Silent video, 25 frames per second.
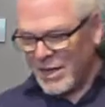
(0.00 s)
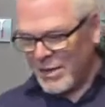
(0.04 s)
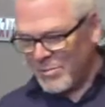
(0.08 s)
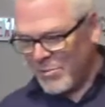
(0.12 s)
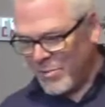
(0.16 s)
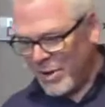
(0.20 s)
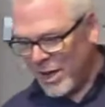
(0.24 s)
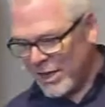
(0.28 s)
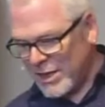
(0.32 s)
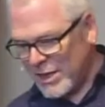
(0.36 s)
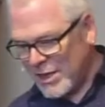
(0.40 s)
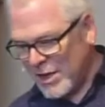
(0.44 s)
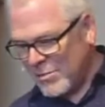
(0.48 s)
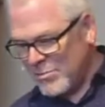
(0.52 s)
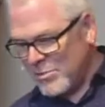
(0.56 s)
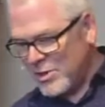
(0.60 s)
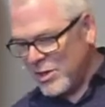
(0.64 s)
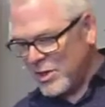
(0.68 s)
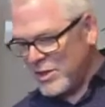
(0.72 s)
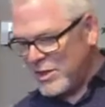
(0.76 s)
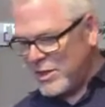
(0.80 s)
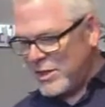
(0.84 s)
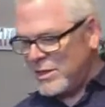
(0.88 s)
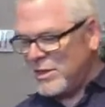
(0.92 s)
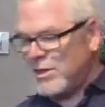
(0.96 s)
it might come
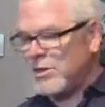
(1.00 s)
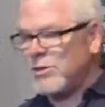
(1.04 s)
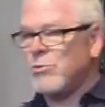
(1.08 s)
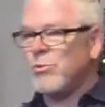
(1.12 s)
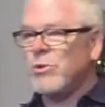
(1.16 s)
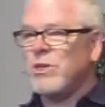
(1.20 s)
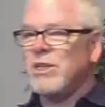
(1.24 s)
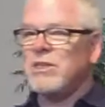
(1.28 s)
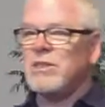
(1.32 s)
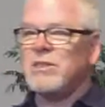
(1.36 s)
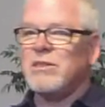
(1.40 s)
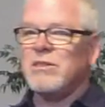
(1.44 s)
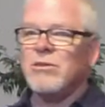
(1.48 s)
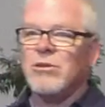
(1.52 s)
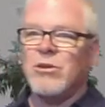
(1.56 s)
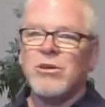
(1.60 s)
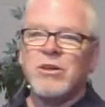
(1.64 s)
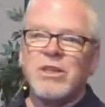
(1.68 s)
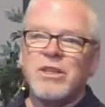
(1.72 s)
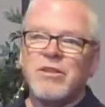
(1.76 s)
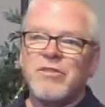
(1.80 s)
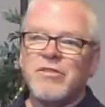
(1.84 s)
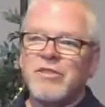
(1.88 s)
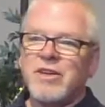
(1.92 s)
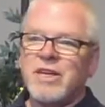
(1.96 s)
just as we look
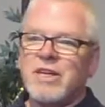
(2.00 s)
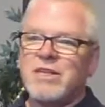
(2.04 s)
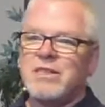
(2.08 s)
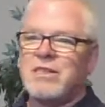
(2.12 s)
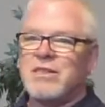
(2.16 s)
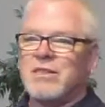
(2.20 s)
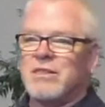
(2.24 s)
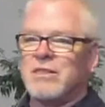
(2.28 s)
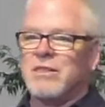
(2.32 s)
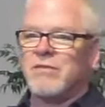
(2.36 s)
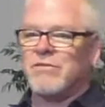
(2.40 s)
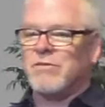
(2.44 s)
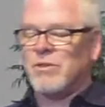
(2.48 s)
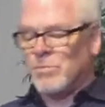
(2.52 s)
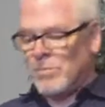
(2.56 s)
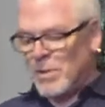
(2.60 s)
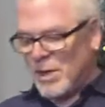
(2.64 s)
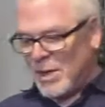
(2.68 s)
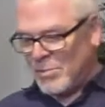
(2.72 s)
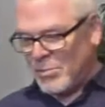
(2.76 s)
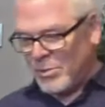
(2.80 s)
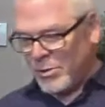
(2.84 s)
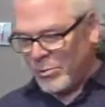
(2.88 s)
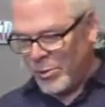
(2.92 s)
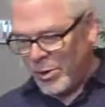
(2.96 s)
at the faces of the
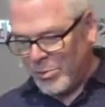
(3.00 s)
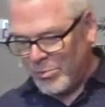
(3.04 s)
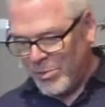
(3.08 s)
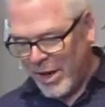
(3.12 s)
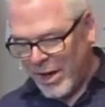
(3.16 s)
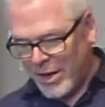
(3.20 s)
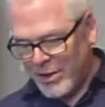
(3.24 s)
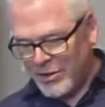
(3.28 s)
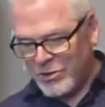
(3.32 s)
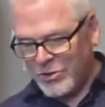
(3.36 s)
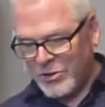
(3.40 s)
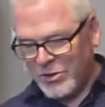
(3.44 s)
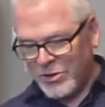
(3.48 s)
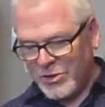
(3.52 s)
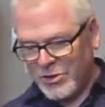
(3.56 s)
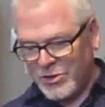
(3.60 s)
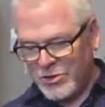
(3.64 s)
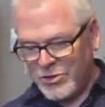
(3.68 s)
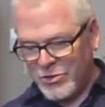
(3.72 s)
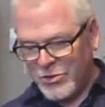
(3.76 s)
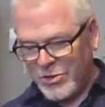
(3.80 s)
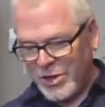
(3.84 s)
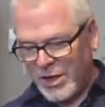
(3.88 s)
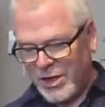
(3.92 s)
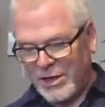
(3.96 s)
people we pass on the
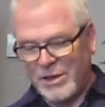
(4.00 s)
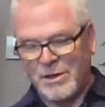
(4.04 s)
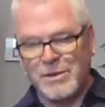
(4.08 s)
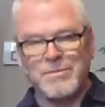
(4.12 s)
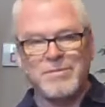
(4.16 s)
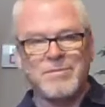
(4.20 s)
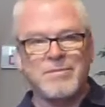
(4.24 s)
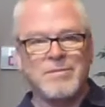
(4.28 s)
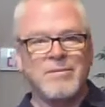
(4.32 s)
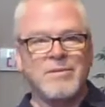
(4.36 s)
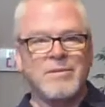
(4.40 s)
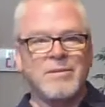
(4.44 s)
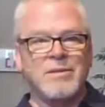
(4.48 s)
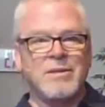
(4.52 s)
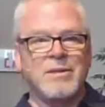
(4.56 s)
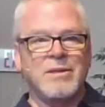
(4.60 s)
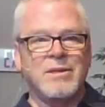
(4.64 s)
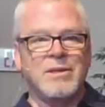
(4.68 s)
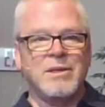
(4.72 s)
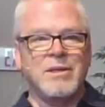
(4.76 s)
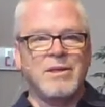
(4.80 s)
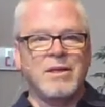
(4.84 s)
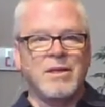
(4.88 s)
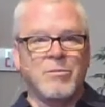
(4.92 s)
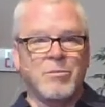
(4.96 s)
street. It
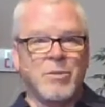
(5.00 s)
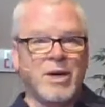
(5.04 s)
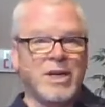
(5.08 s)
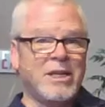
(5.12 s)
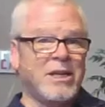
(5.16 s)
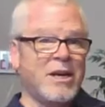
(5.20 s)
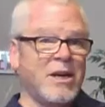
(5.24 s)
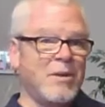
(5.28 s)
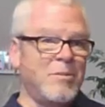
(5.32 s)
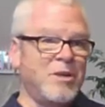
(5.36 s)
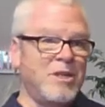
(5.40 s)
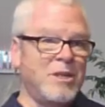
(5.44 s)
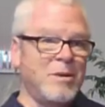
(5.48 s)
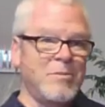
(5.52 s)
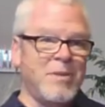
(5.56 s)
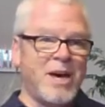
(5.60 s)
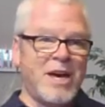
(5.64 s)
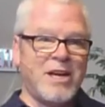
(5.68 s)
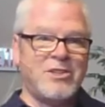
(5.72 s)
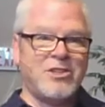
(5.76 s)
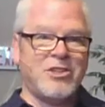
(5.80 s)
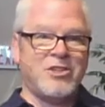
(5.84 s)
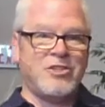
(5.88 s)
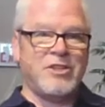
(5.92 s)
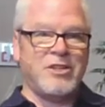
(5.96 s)
might come in the
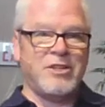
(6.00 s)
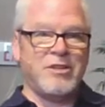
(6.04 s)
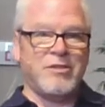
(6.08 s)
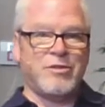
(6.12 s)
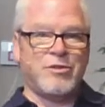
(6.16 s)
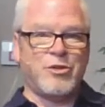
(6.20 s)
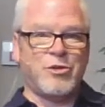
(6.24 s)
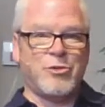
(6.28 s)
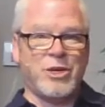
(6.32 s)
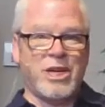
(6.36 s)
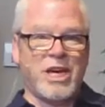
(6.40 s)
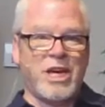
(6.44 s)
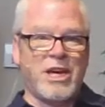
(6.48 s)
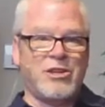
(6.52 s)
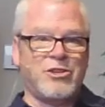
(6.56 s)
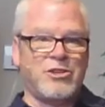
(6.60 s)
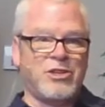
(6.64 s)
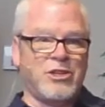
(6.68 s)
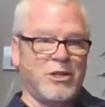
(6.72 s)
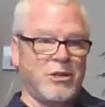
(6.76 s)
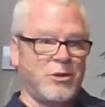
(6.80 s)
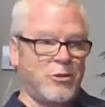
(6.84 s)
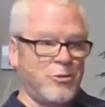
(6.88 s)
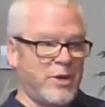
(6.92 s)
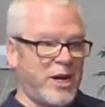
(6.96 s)
majesty of
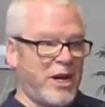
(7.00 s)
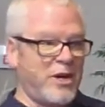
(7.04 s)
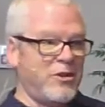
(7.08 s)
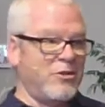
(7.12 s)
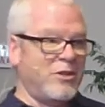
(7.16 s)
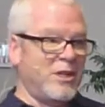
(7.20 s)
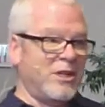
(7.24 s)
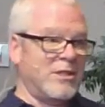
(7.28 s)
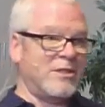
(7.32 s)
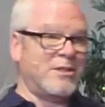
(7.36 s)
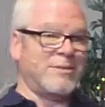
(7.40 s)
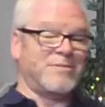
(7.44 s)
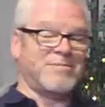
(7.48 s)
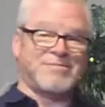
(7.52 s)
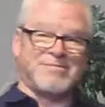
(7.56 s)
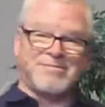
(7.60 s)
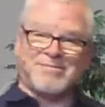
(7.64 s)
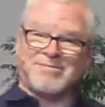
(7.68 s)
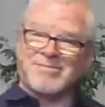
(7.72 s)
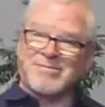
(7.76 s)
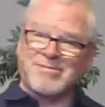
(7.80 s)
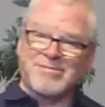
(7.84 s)
creation around us,